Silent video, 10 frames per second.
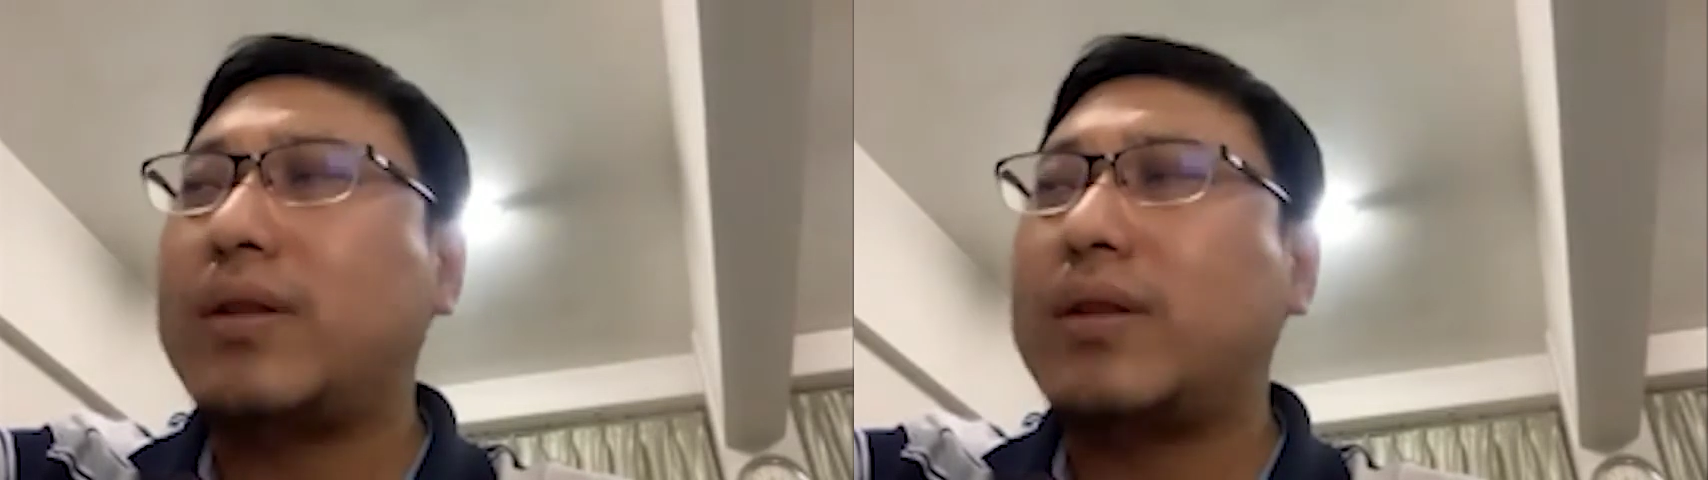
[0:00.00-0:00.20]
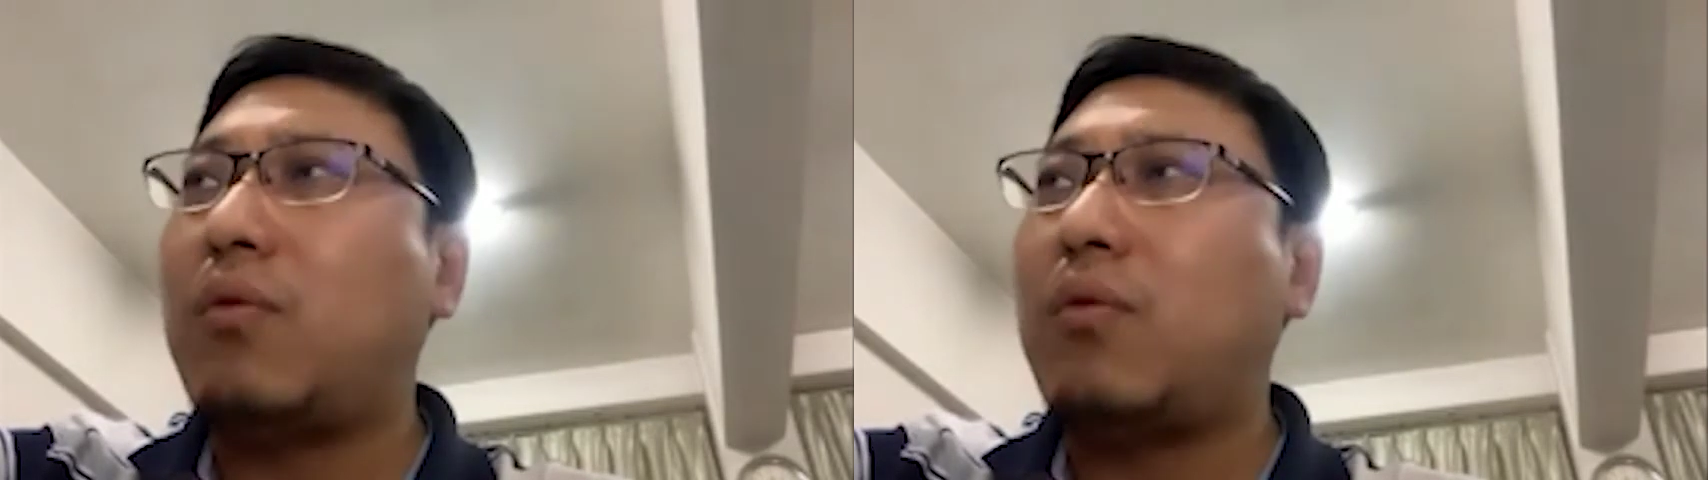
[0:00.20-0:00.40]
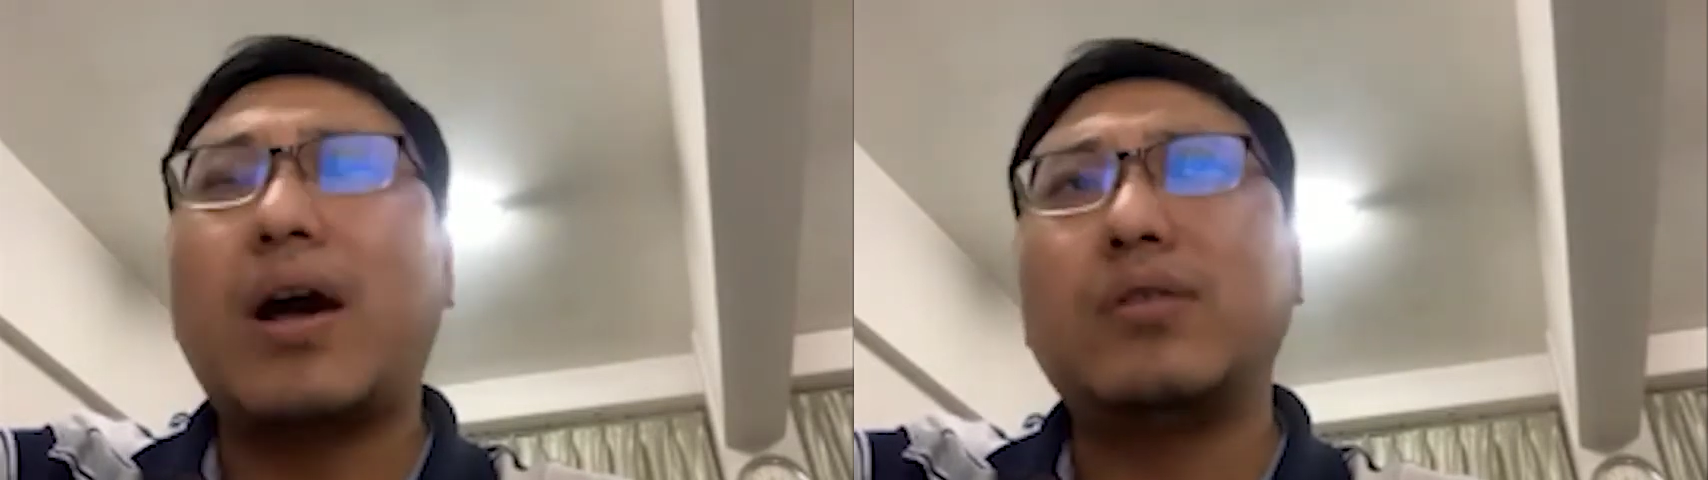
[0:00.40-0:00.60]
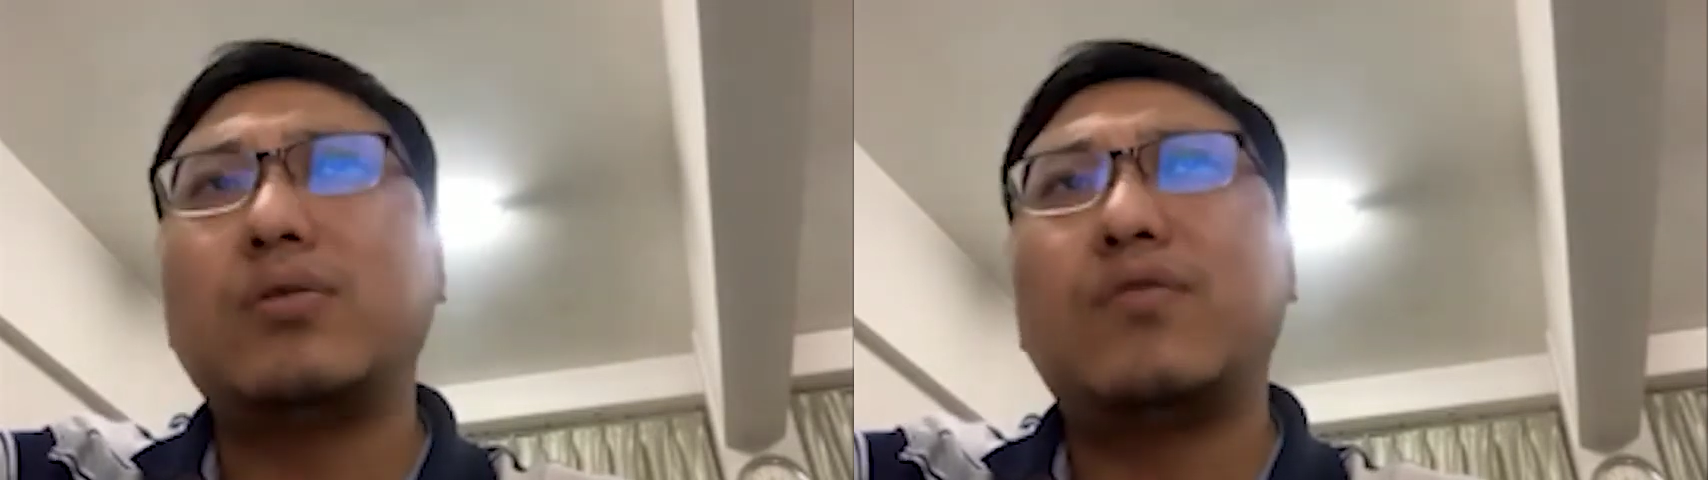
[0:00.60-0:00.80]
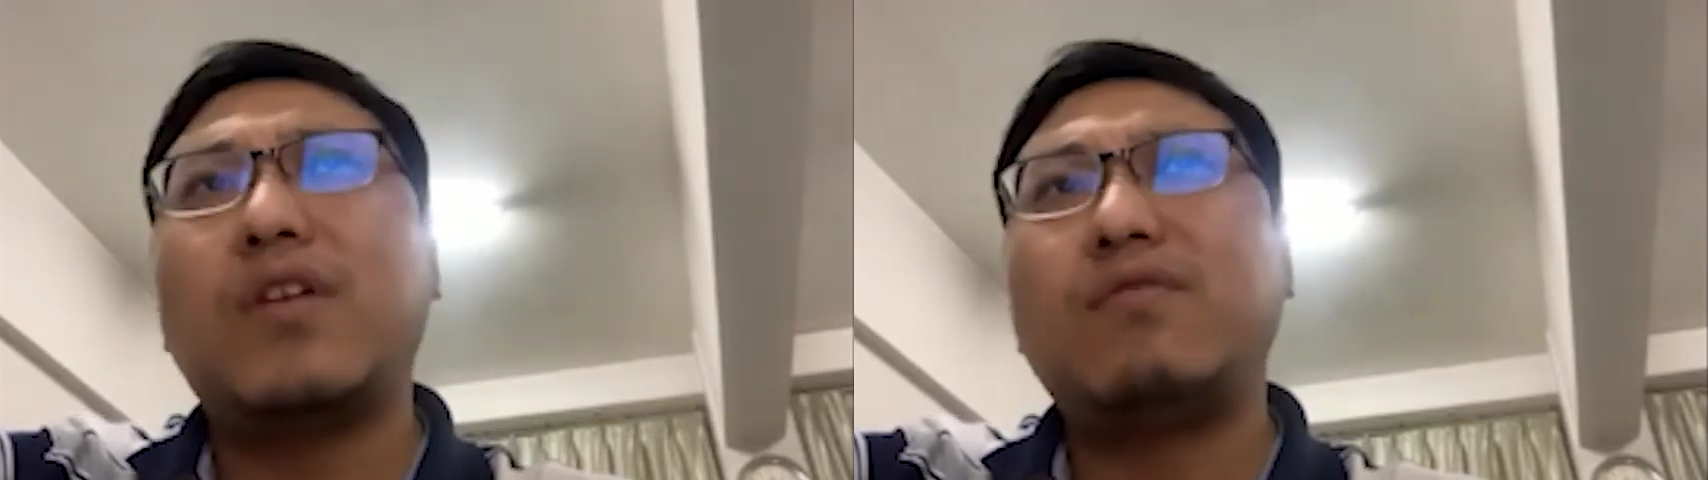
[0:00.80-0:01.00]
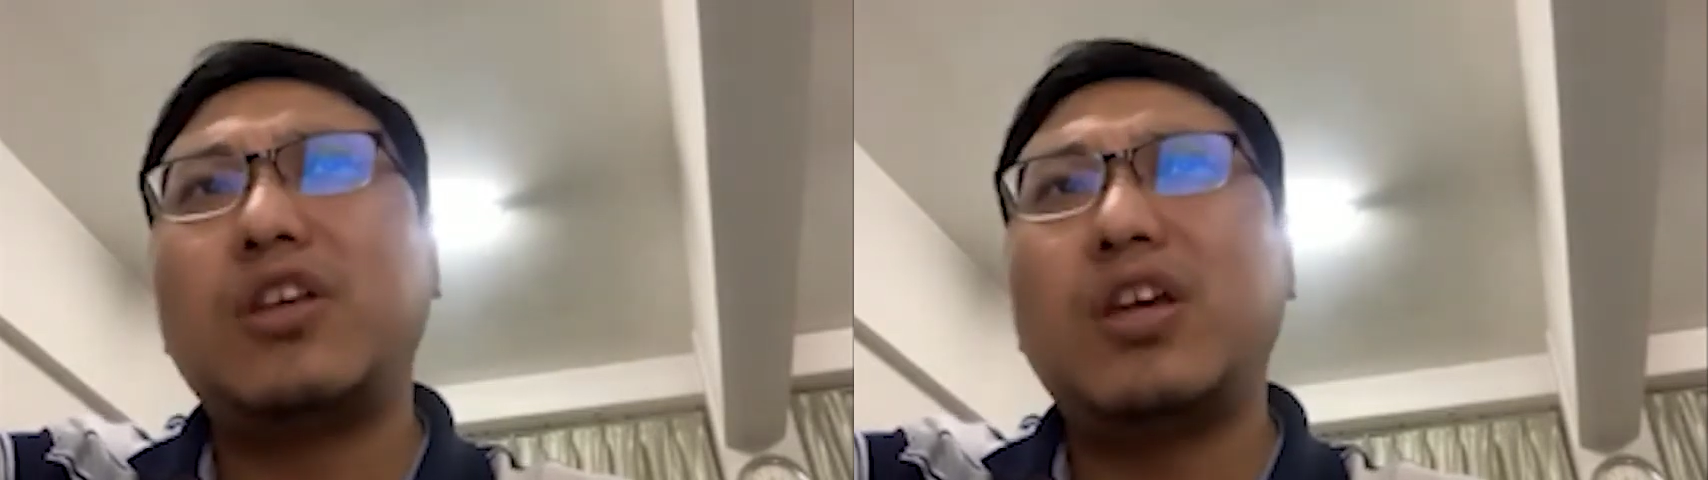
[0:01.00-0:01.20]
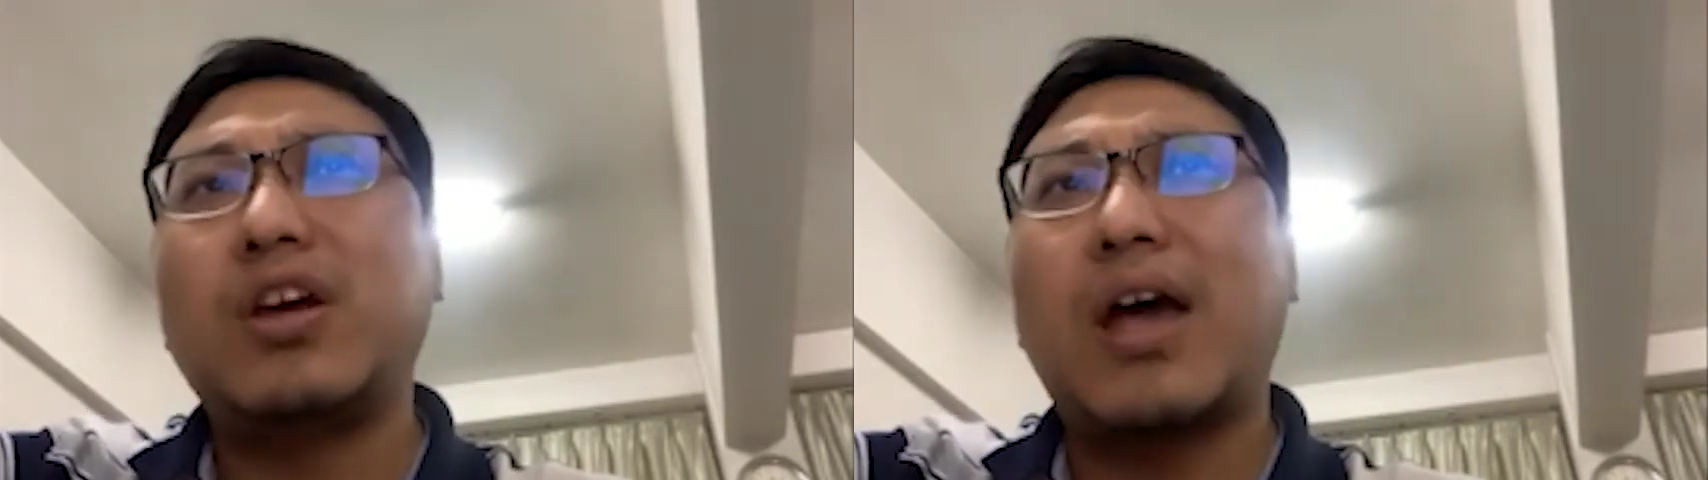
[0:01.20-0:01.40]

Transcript: than 150